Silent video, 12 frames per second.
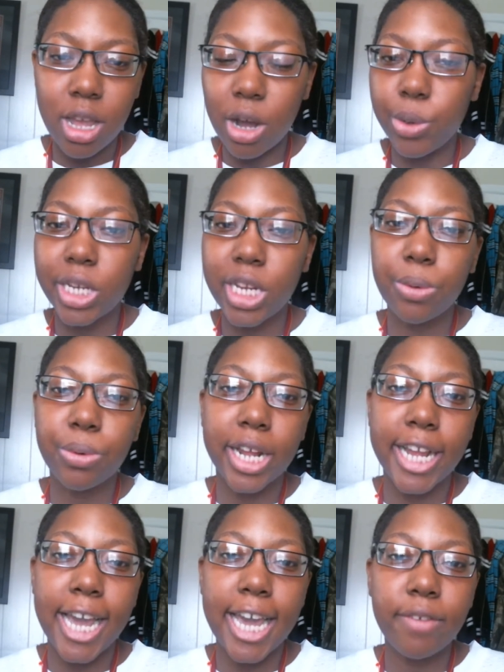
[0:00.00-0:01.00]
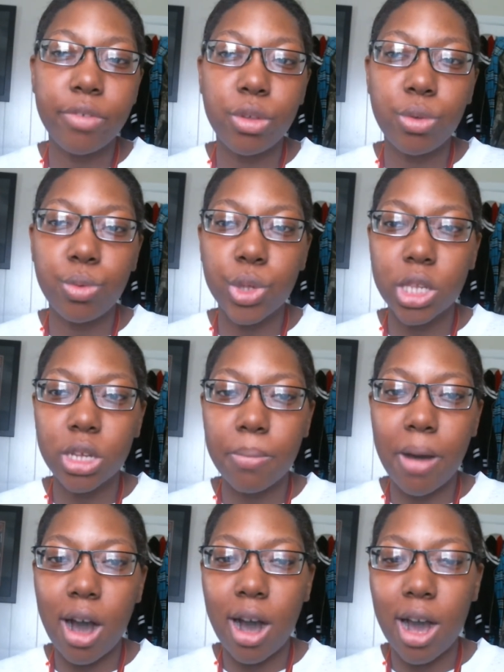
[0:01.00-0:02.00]
I wish they would have gave you
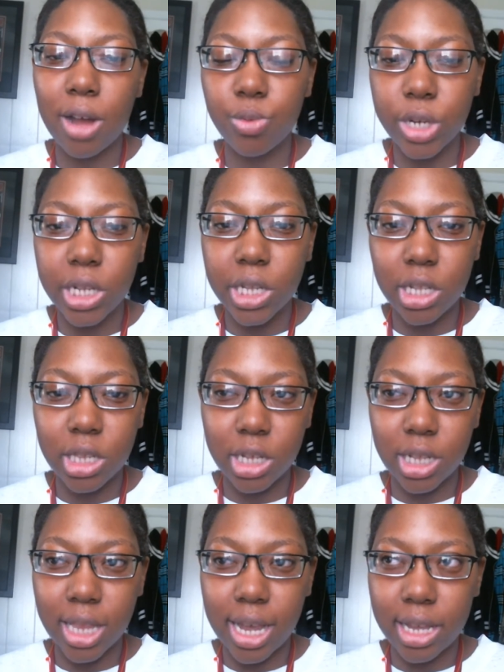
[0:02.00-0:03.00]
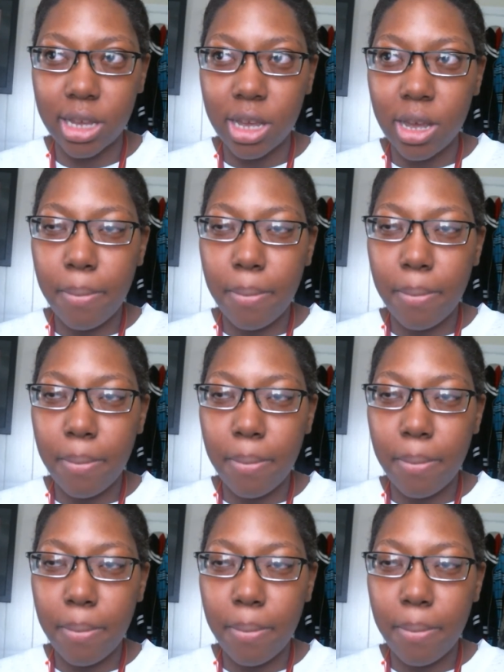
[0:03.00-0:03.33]
some odd reason to like